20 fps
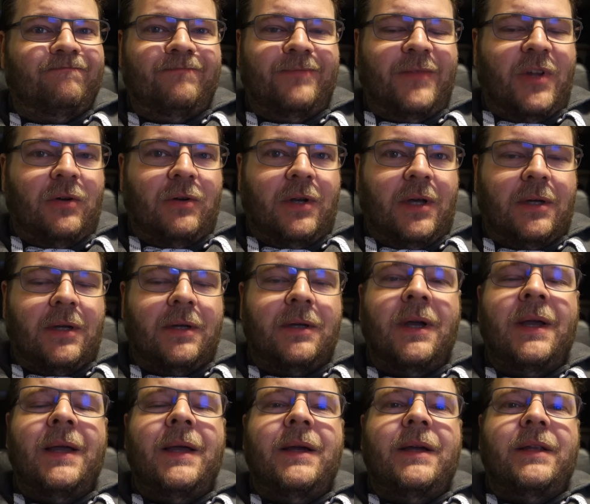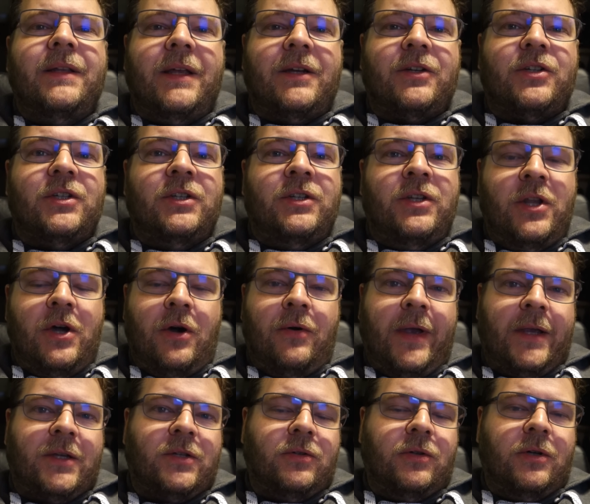no luck. There's no
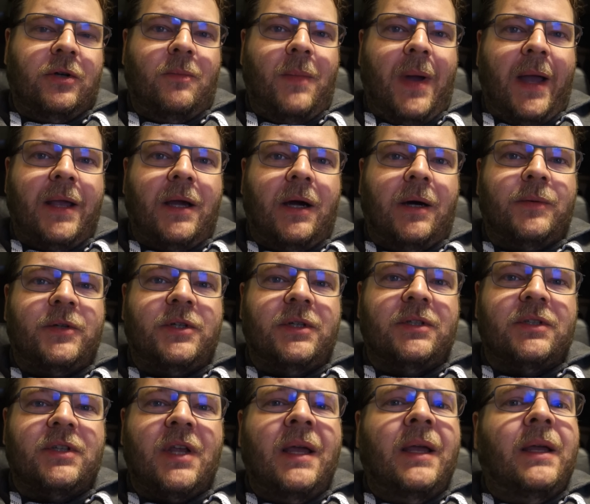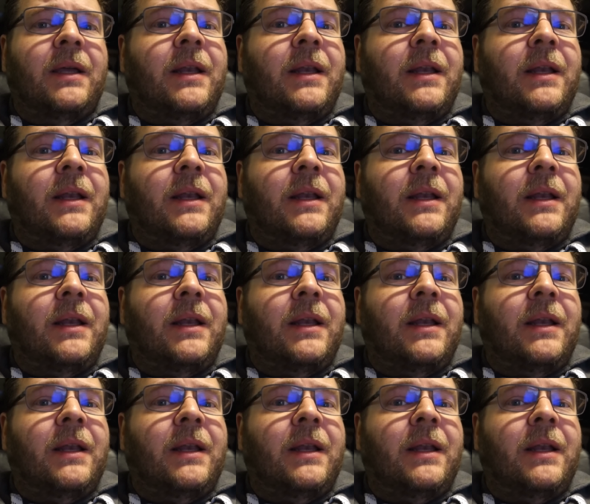external mic options.